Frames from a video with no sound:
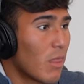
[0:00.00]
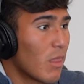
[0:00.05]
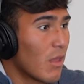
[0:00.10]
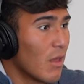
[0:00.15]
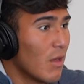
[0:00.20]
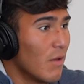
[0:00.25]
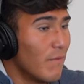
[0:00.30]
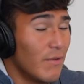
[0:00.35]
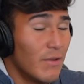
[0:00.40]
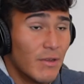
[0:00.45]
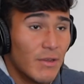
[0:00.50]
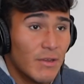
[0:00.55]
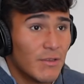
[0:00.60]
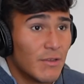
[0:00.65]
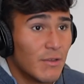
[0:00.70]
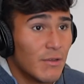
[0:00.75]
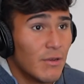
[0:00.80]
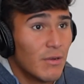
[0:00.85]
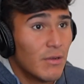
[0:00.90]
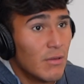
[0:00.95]
If he does
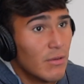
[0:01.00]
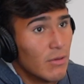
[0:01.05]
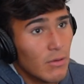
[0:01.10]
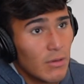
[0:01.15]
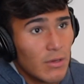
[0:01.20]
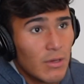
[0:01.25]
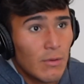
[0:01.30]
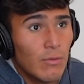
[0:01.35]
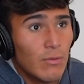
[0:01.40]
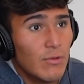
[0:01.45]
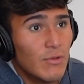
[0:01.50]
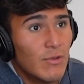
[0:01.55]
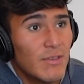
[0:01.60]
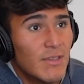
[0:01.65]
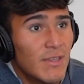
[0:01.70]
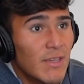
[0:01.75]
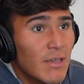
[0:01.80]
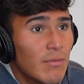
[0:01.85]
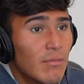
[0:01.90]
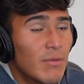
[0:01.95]
good, okay, we'll
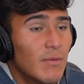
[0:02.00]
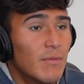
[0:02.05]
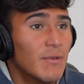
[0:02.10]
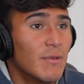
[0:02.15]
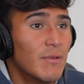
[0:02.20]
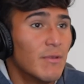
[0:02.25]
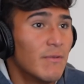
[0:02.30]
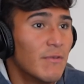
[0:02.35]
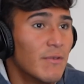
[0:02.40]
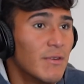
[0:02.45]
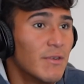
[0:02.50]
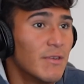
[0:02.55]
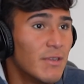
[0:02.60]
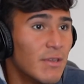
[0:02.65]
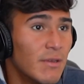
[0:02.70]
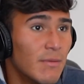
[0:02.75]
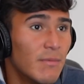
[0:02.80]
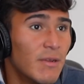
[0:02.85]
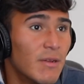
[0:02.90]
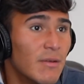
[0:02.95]
just take him up to the first
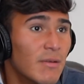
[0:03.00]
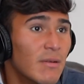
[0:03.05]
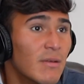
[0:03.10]
team now.